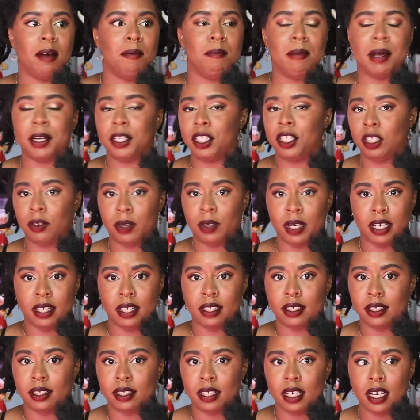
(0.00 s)
mixed
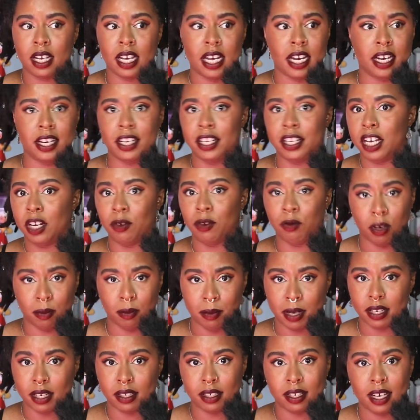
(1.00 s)
race Indian woman
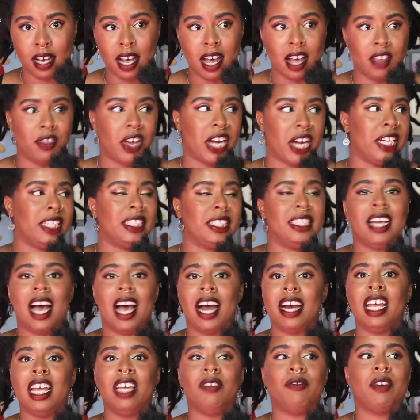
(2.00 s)
that is
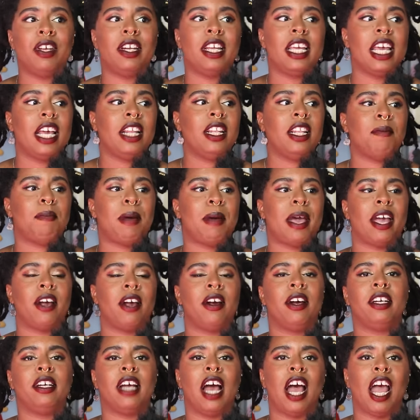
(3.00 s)
not even in the
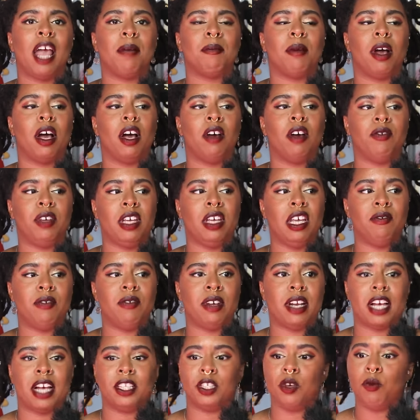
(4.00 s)
paradigm of even
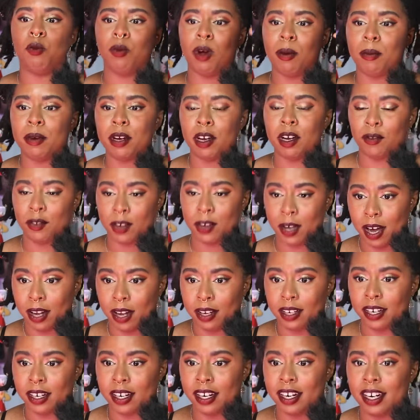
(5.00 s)
as a woman of
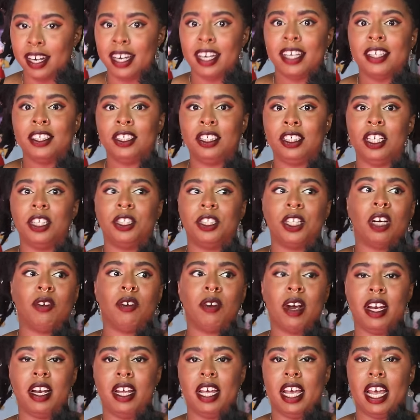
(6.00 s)
color, she's
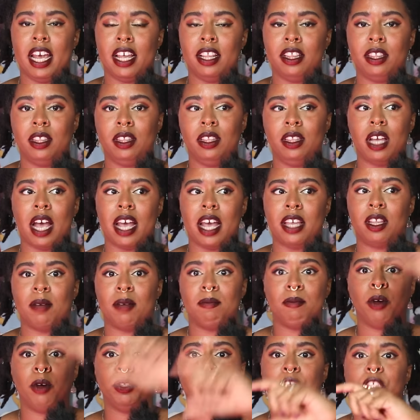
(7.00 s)
already in like the
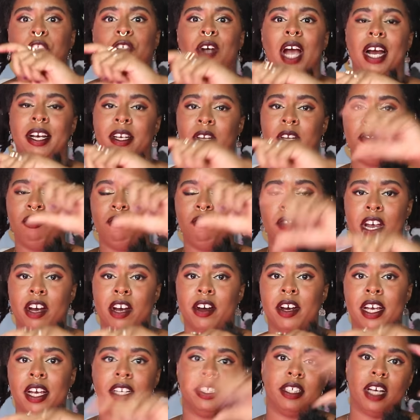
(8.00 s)
most attractive
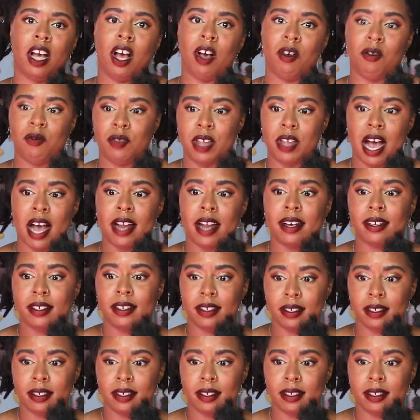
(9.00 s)
variant of that